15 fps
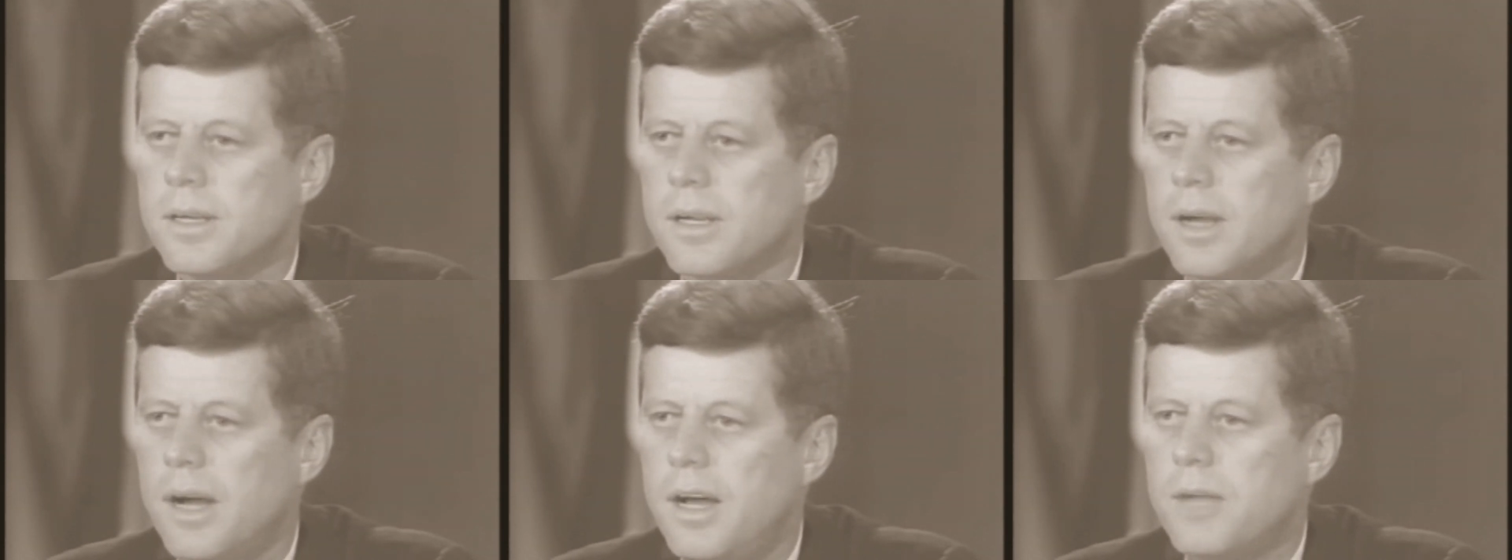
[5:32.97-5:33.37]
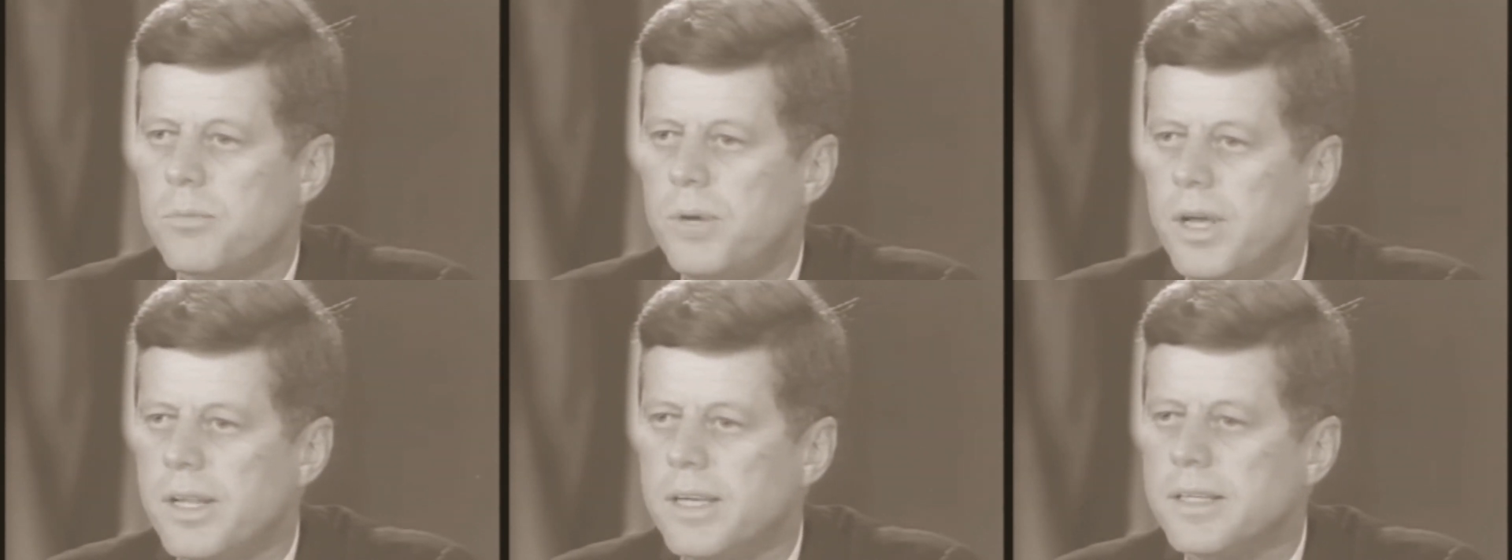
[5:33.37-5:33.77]
God
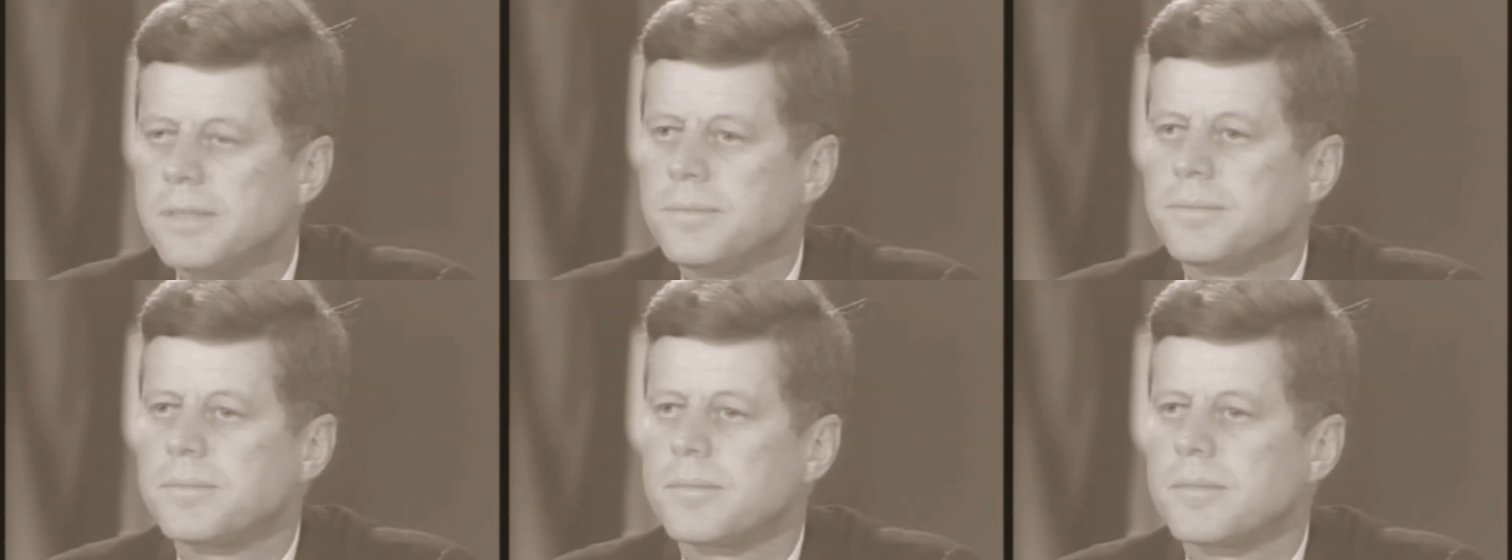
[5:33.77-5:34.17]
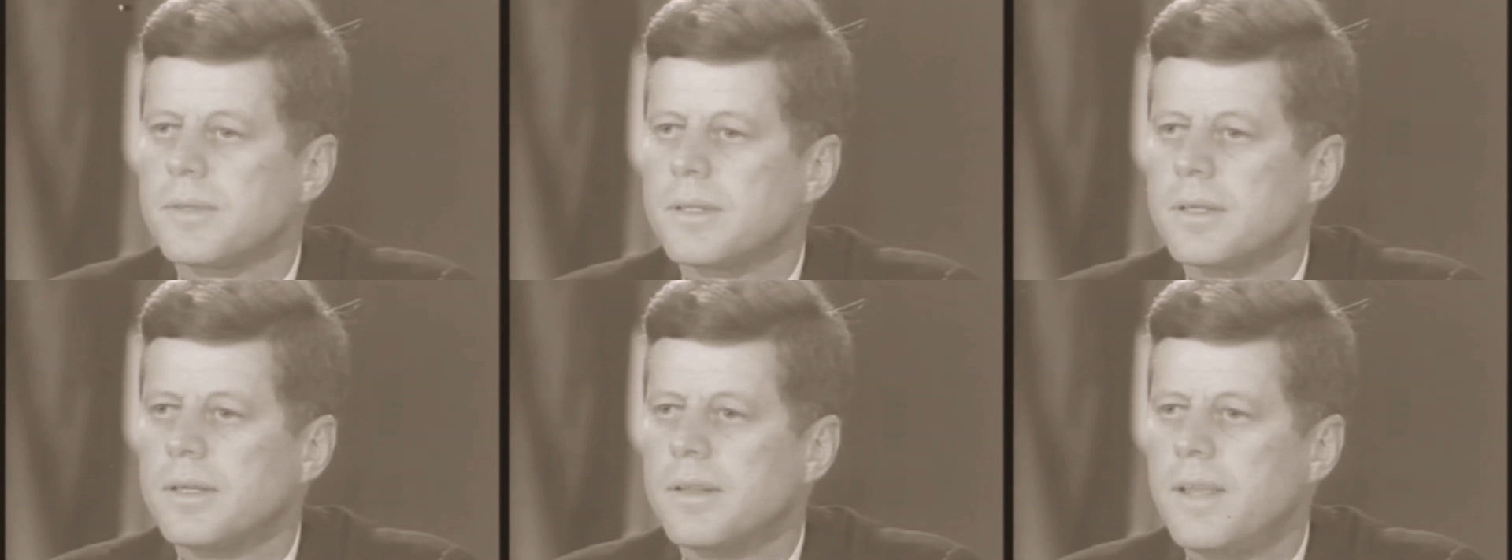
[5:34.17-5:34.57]
willing,
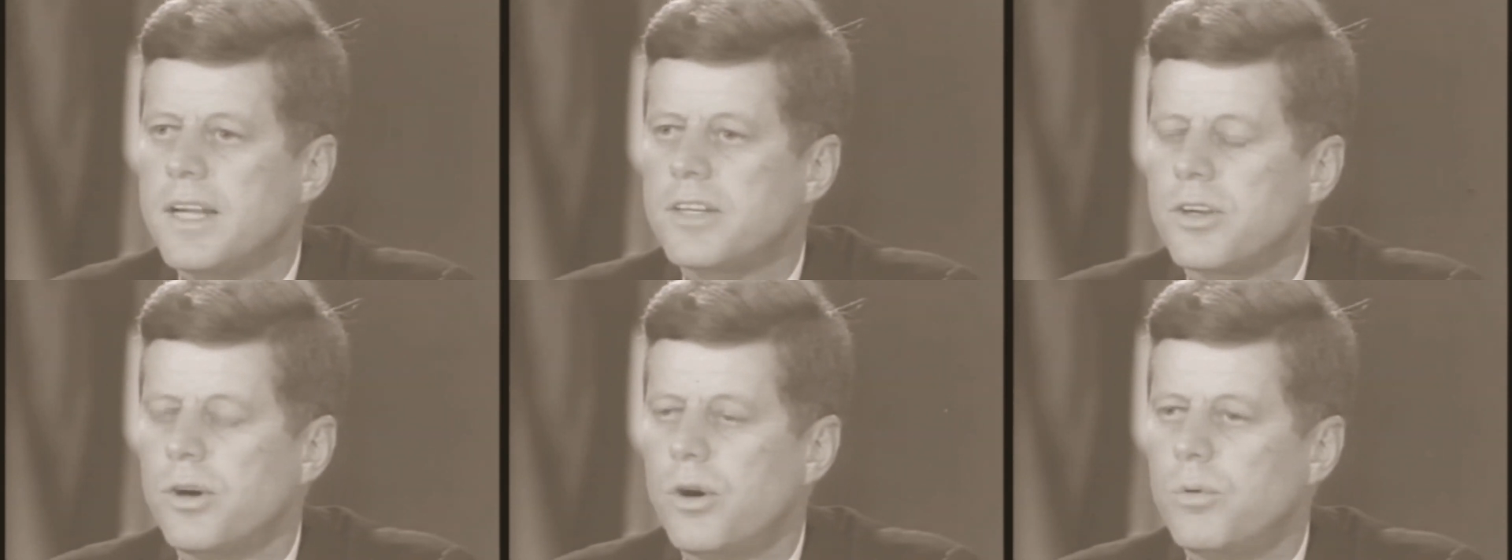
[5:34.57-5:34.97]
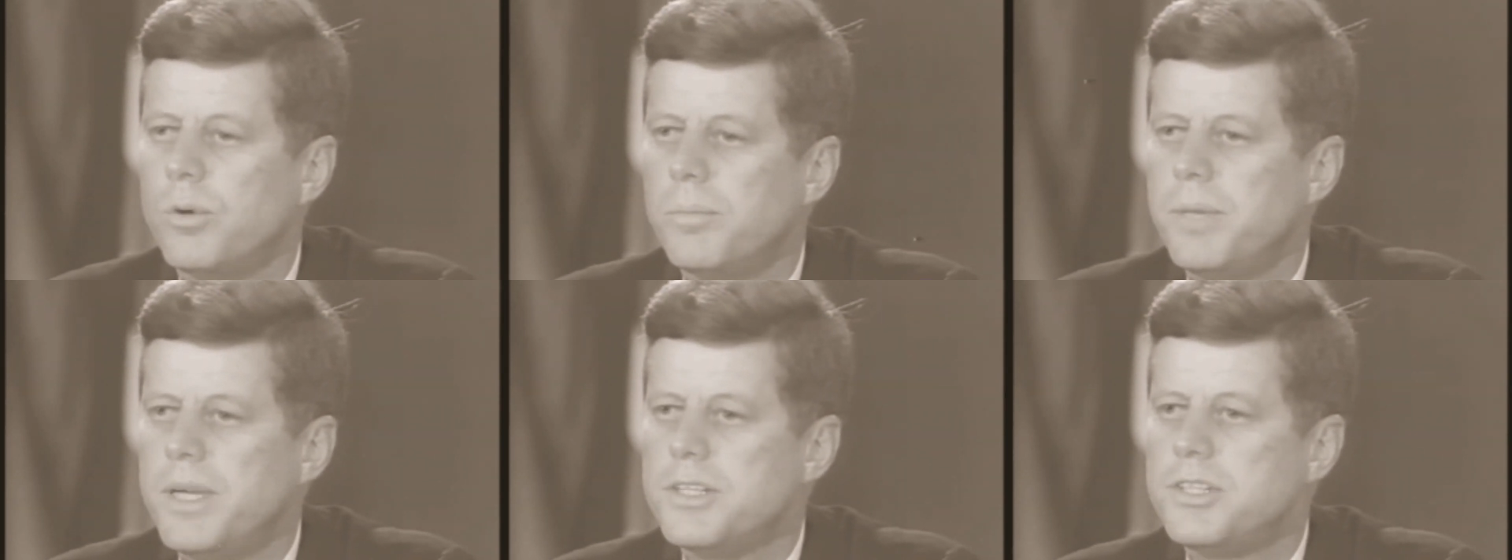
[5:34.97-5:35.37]
that goal
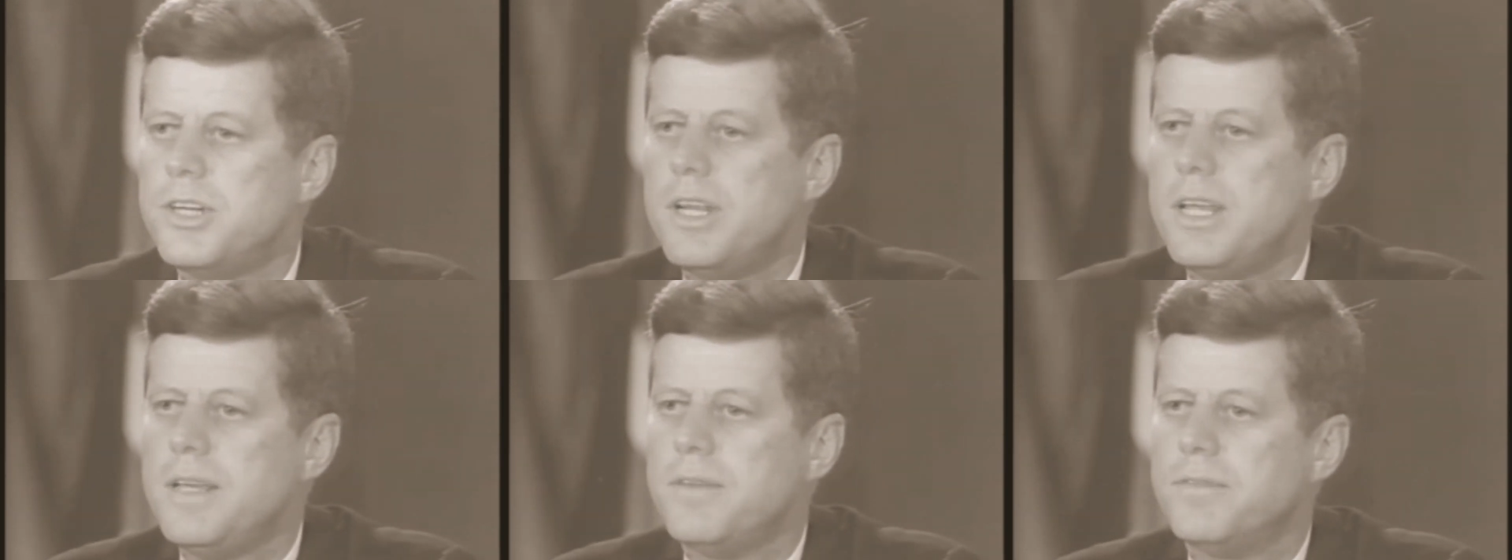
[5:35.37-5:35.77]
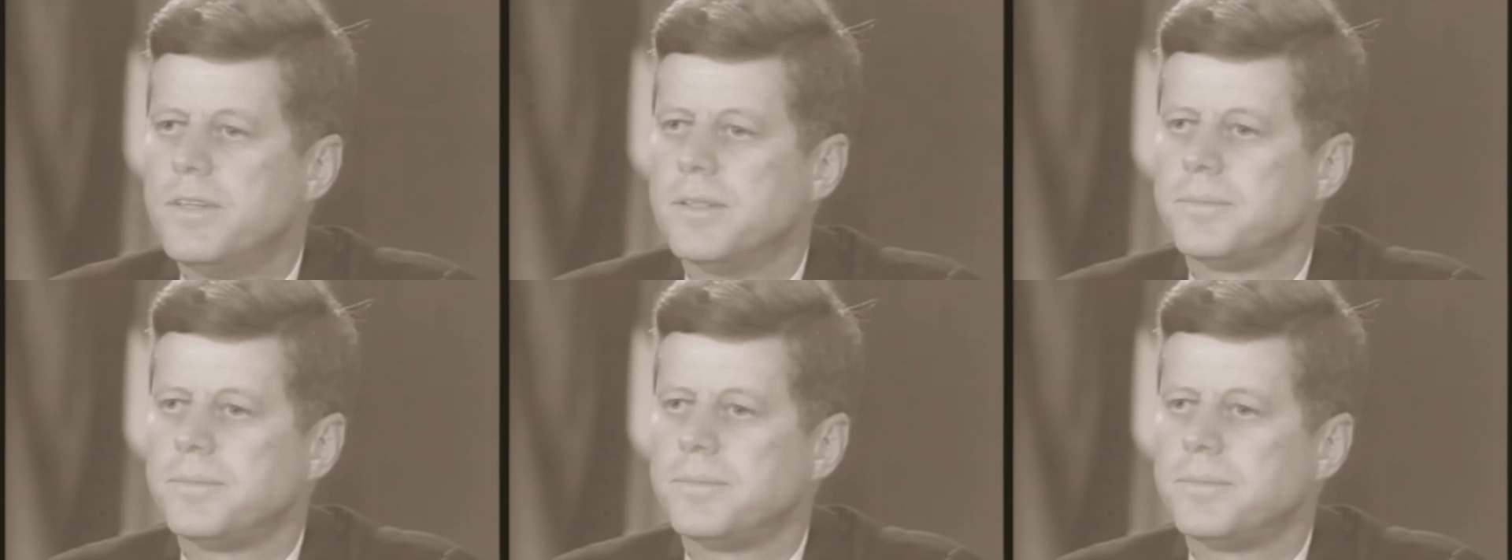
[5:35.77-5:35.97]
will be achieved.